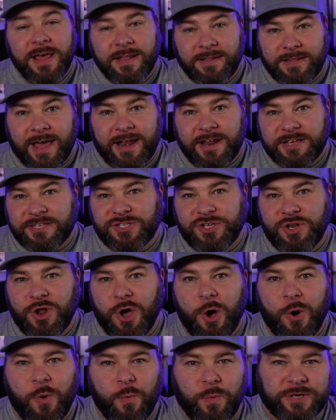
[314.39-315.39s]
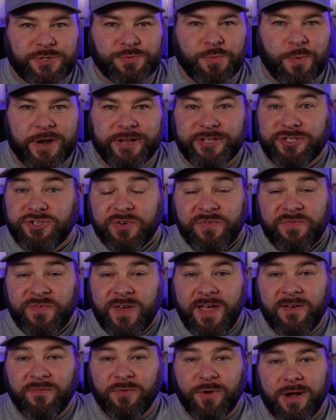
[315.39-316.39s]
Let us know which one is your
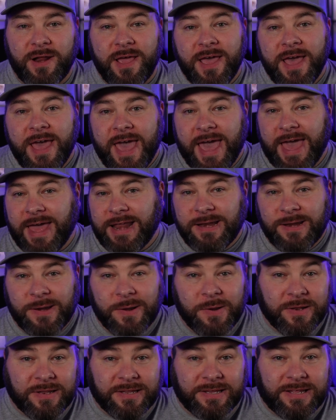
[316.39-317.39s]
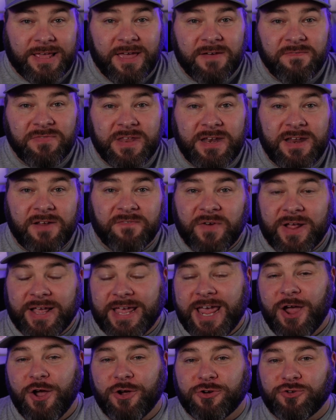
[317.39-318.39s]
favorite and give the different
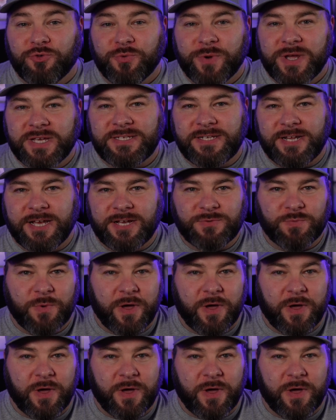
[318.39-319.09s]
characteristics,